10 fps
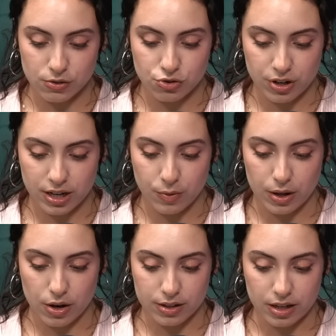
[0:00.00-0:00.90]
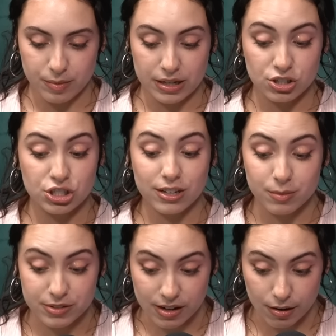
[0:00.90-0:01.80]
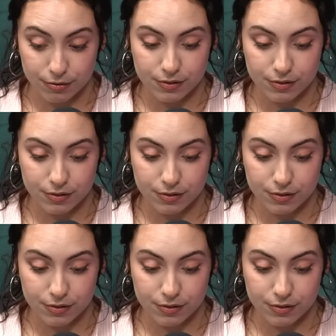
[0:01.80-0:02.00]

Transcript: drinking while on them and shit himself.